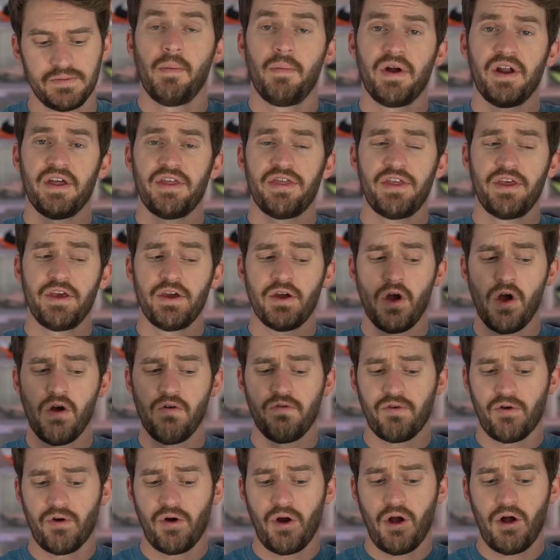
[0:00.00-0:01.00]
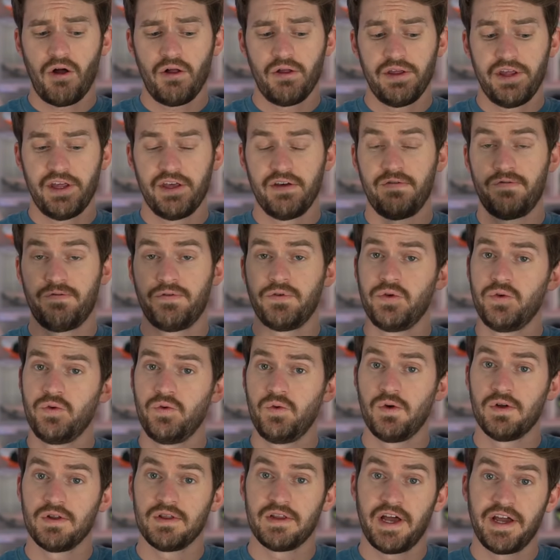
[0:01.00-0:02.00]
But I think overall, if
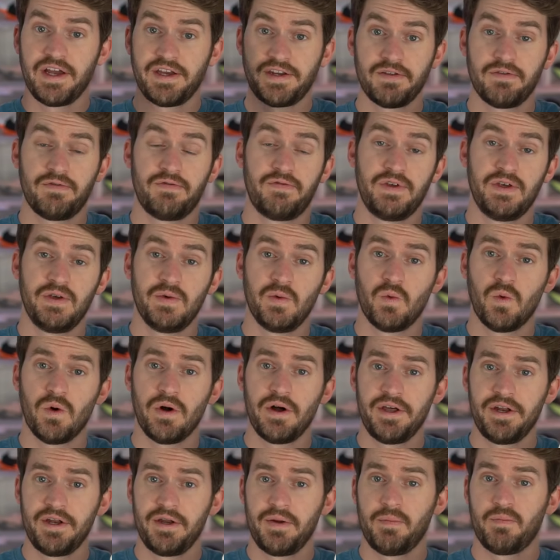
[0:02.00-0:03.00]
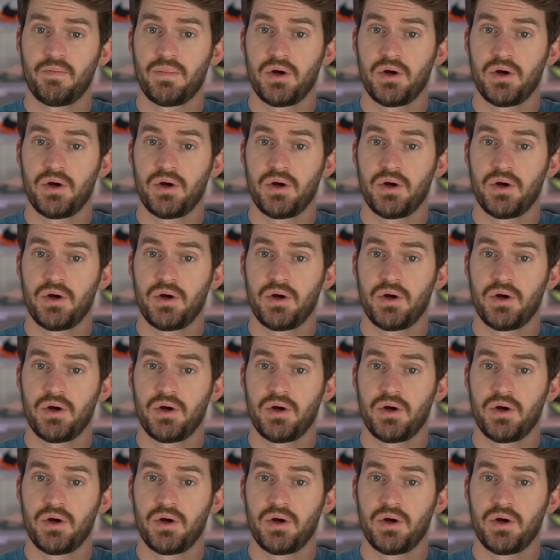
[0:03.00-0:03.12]
you liked V1,